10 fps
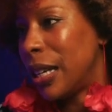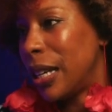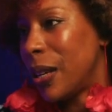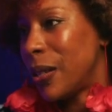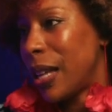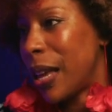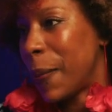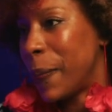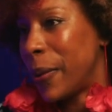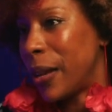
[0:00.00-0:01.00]
And I was like,
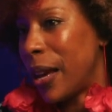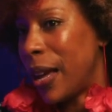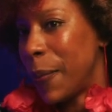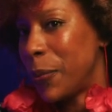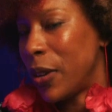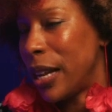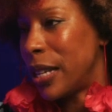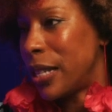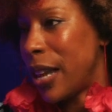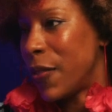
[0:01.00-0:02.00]
but I'm trying
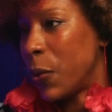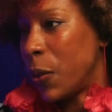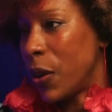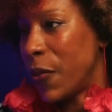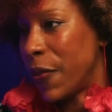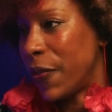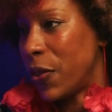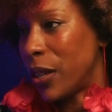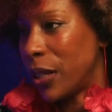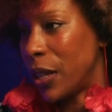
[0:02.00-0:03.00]
to save the world from
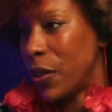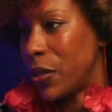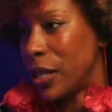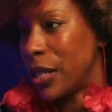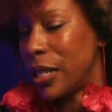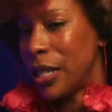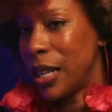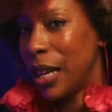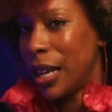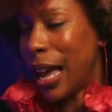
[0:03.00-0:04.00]
foreclosures.
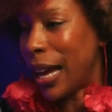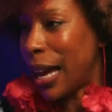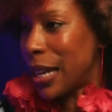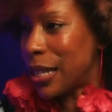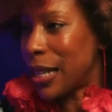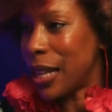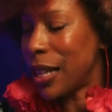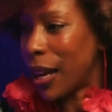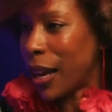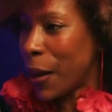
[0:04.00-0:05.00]
I got a son
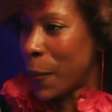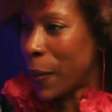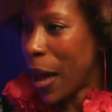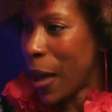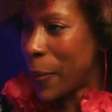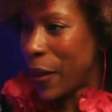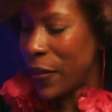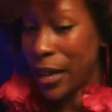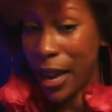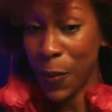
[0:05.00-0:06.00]
that I got to bribe
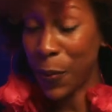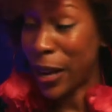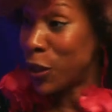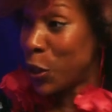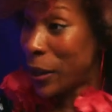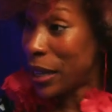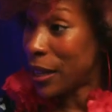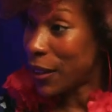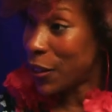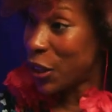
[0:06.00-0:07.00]
every day. I'm writing
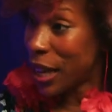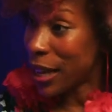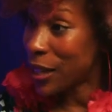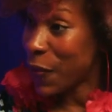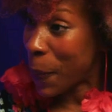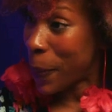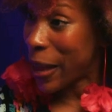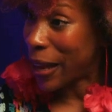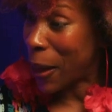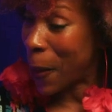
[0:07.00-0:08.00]
$20 checks for
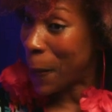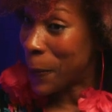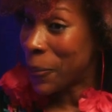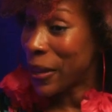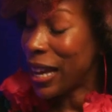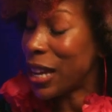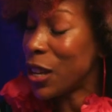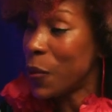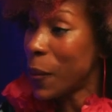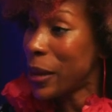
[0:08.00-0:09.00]
pickup. And
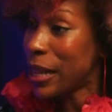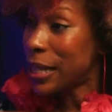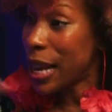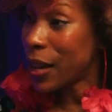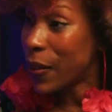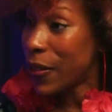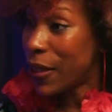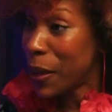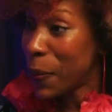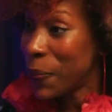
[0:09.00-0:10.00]
you want me to take on
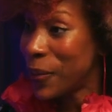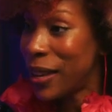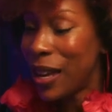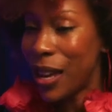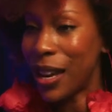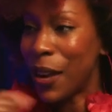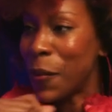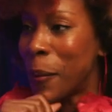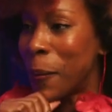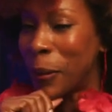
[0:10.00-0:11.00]
them? And I
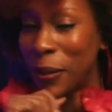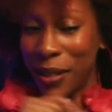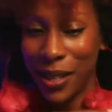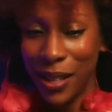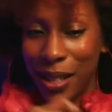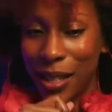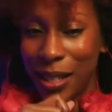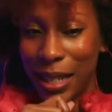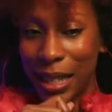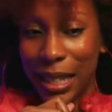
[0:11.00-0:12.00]
remember
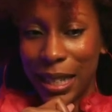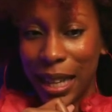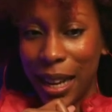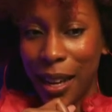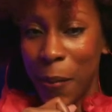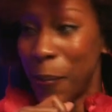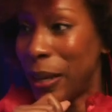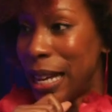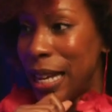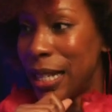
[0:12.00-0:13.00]
Derek saying,
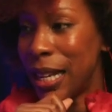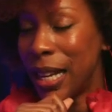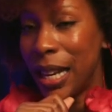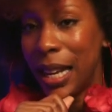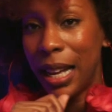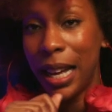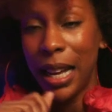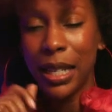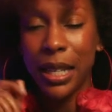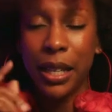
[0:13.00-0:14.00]
please.
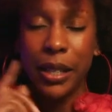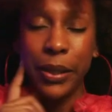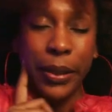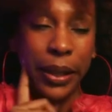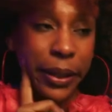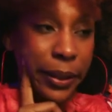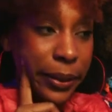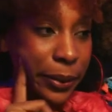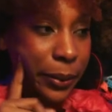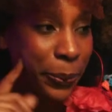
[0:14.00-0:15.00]
I said, okay, girl.